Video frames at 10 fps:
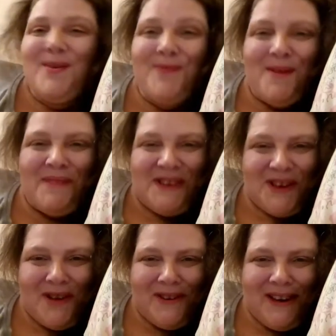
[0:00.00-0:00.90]
What am I
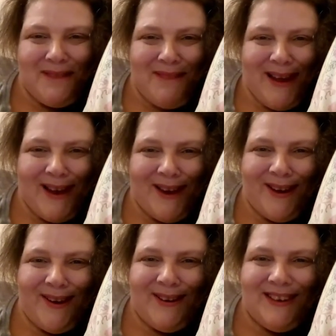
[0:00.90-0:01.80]
talking
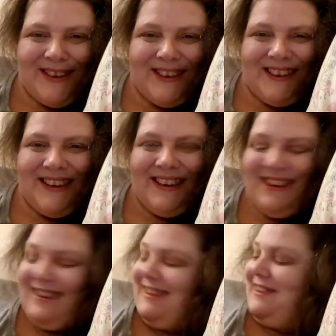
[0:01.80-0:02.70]
about?
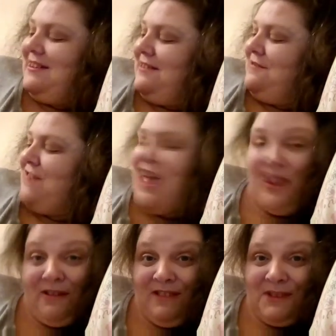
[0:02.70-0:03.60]

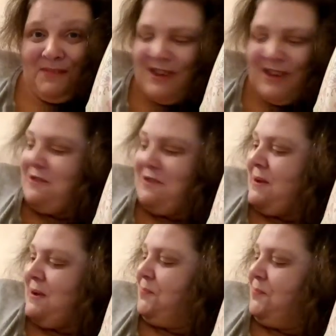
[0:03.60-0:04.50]
Father Christmas is
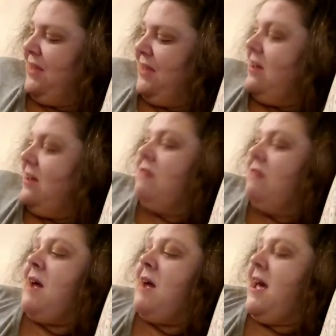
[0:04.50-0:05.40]
coming.
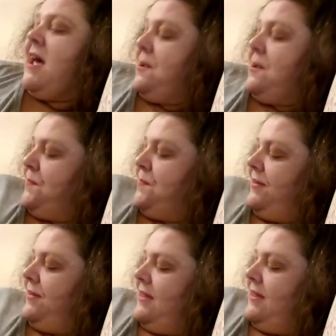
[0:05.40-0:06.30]
Right.
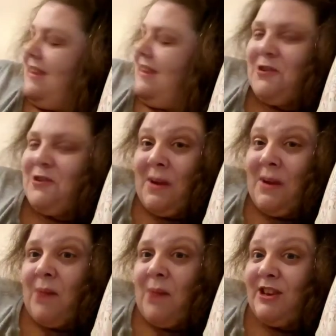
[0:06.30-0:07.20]

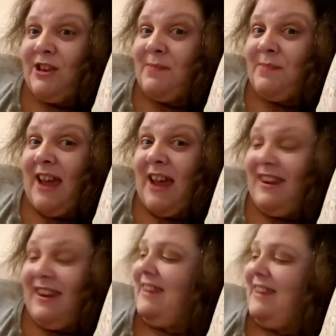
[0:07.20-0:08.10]
Coming down my chimney.